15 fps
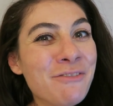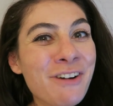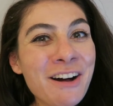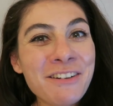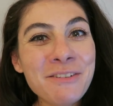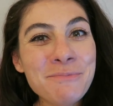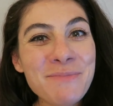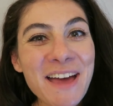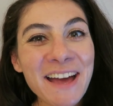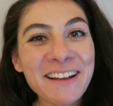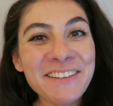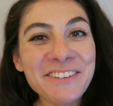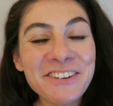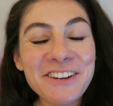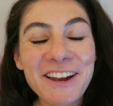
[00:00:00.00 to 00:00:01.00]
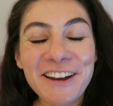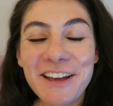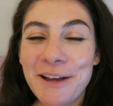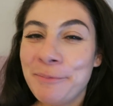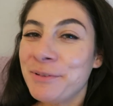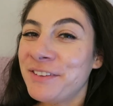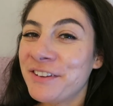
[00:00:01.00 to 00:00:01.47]
welcome back to another
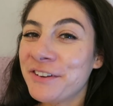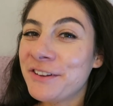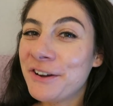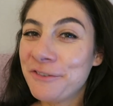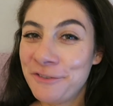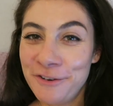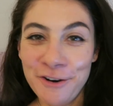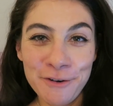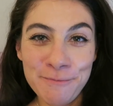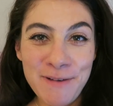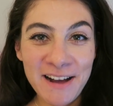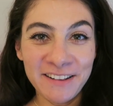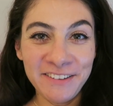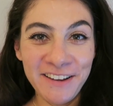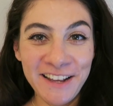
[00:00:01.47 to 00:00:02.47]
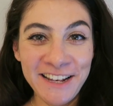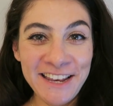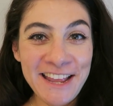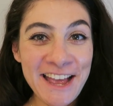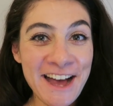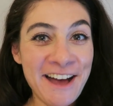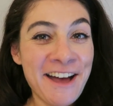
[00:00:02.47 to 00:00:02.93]
episode of Road Back to
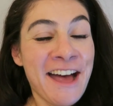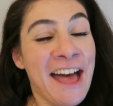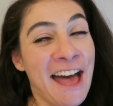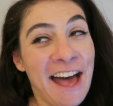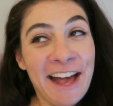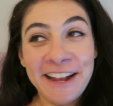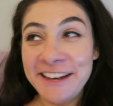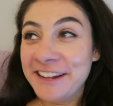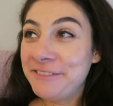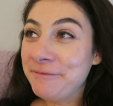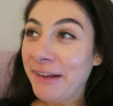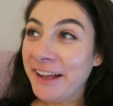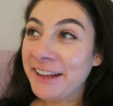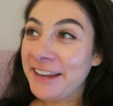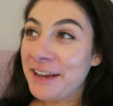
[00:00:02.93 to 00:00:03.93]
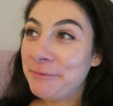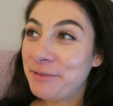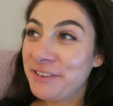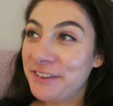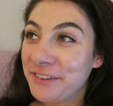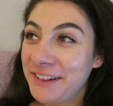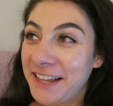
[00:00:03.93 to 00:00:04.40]
India. I didn't make an
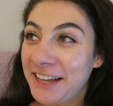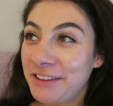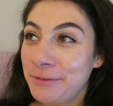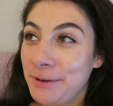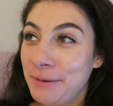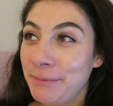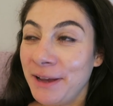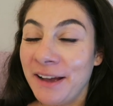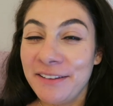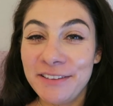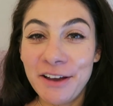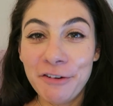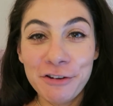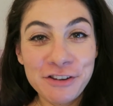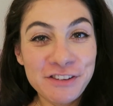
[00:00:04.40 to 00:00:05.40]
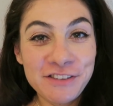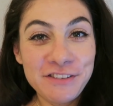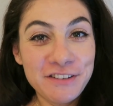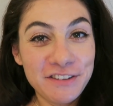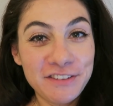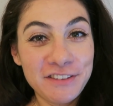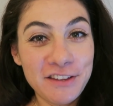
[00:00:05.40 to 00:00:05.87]
episode last week because I was
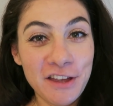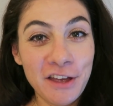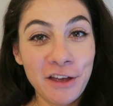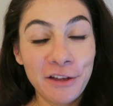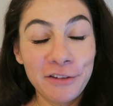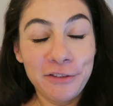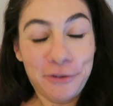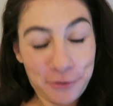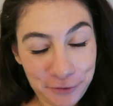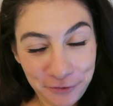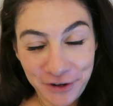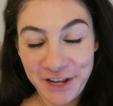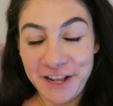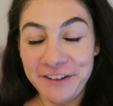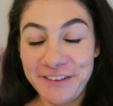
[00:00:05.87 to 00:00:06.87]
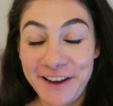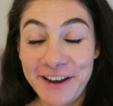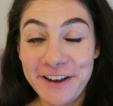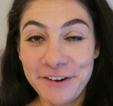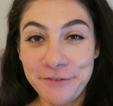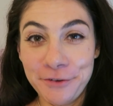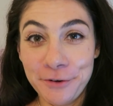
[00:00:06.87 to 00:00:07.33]
just too freaking
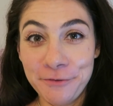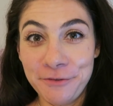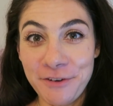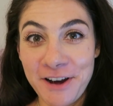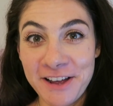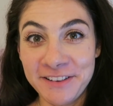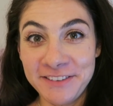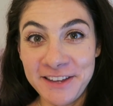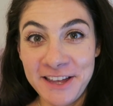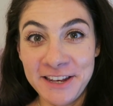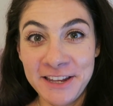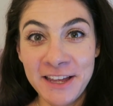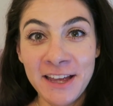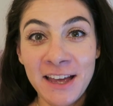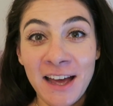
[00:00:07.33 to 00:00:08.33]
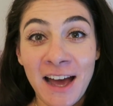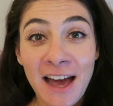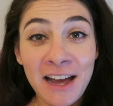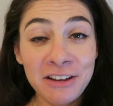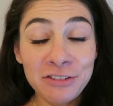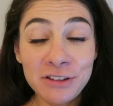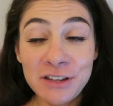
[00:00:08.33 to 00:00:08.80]
tired from France, and
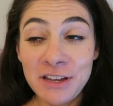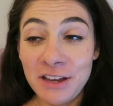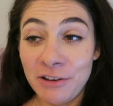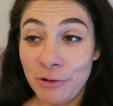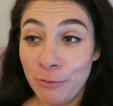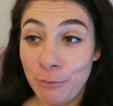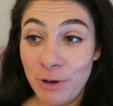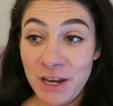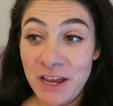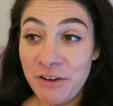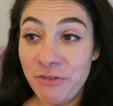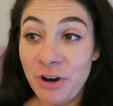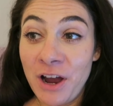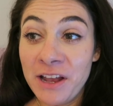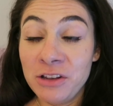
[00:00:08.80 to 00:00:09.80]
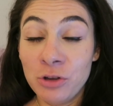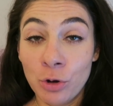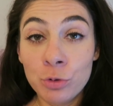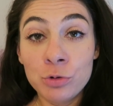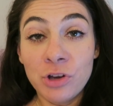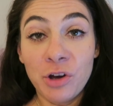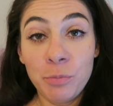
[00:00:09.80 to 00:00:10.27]
actually whenever I
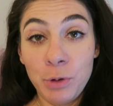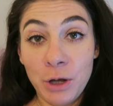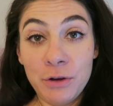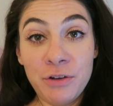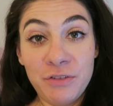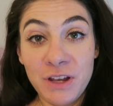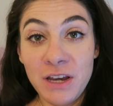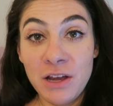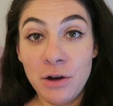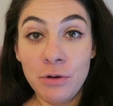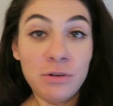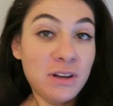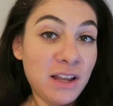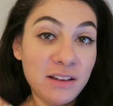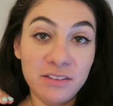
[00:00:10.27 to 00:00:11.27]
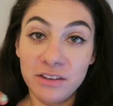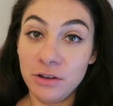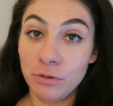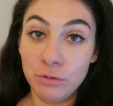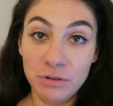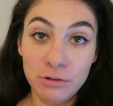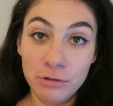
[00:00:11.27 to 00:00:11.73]
don't upload a video, that's
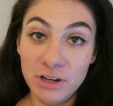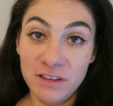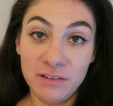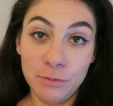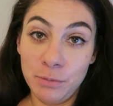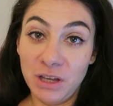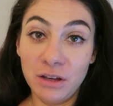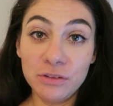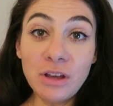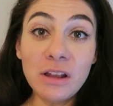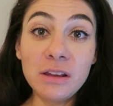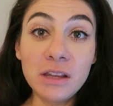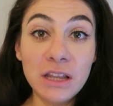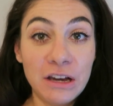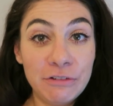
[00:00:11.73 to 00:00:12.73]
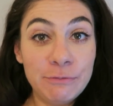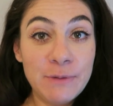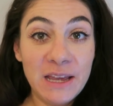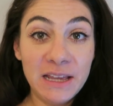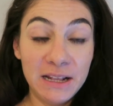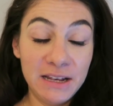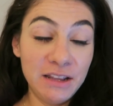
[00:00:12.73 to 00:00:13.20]
the only reason, because I love
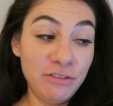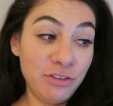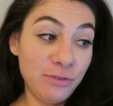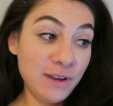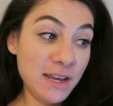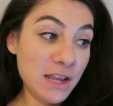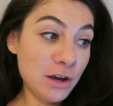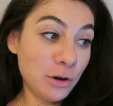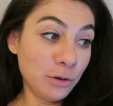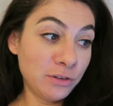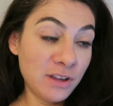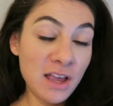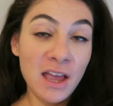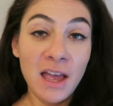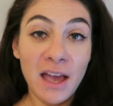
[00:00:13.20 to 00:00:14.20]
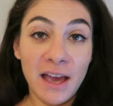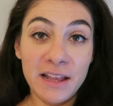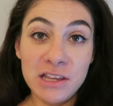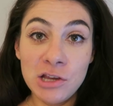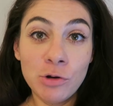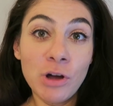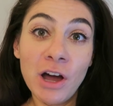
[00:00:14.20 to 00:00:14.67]
making these videos
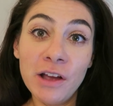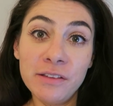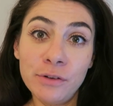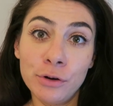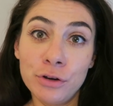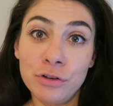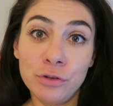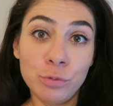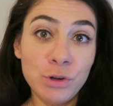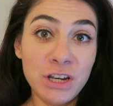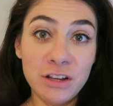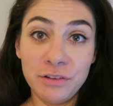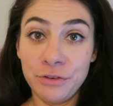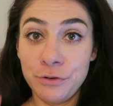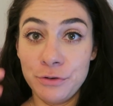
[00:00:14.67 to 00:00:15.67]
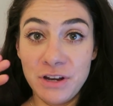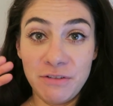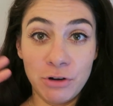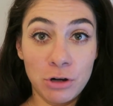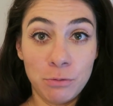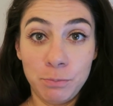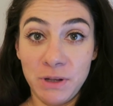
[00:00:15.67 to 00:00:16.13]
and you guys are the sweetest. You
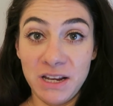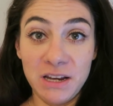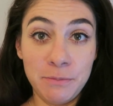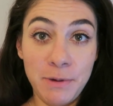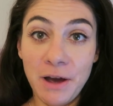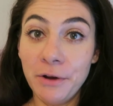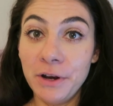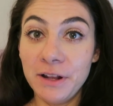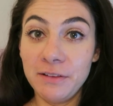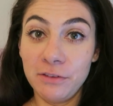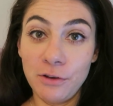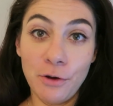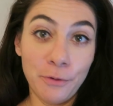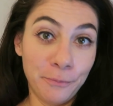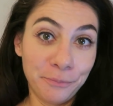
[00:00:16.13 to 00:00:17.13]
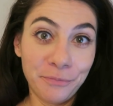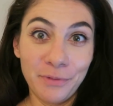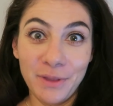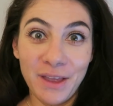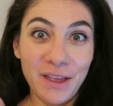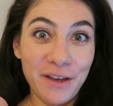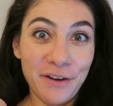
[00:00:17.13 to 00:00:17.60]
never complain about it, so
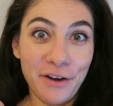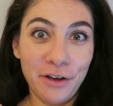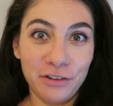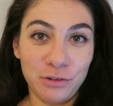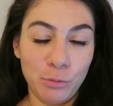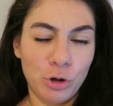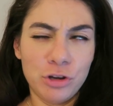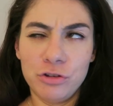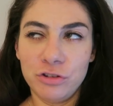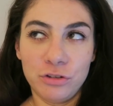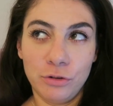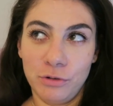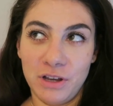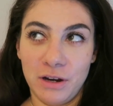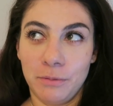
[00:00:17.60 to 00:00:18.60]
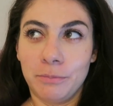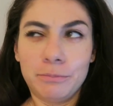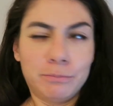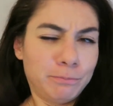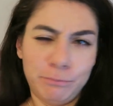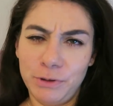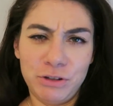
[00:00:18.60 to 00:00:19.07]
awesome. Or you just don't care,
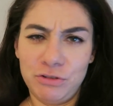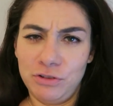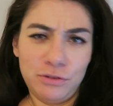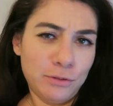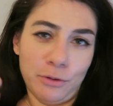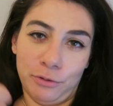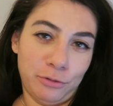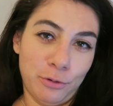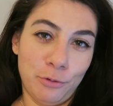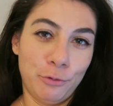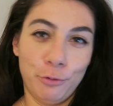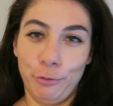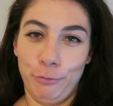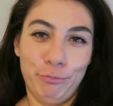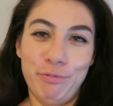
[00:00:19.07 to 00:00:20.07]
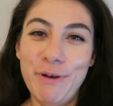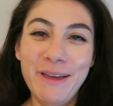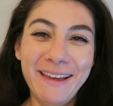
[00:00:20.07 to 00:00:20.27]
which is also cool